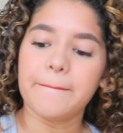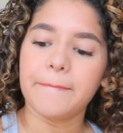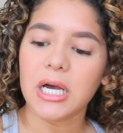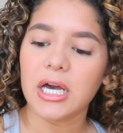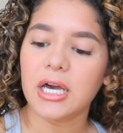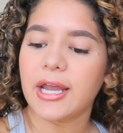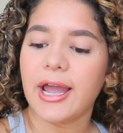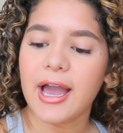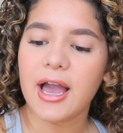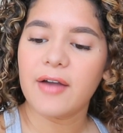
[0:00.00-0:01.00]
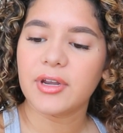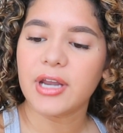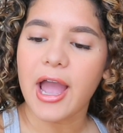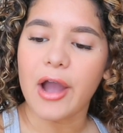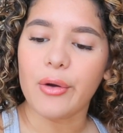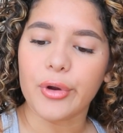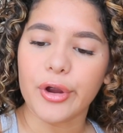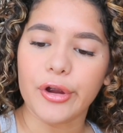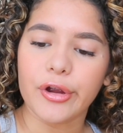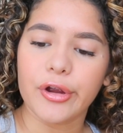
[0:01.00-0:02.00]
But I have an
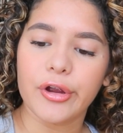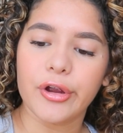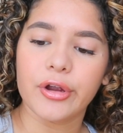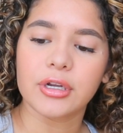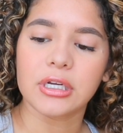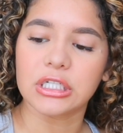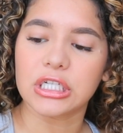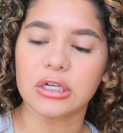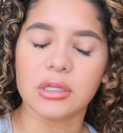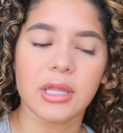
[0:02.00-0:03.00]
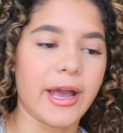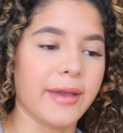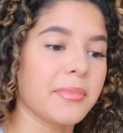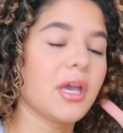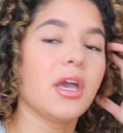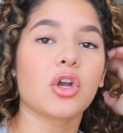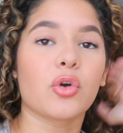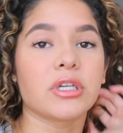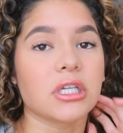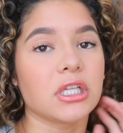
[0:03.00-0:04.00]
hour until I'm
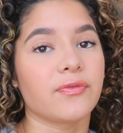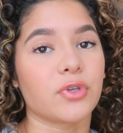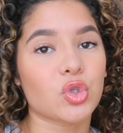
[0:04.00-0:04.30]
going to leave for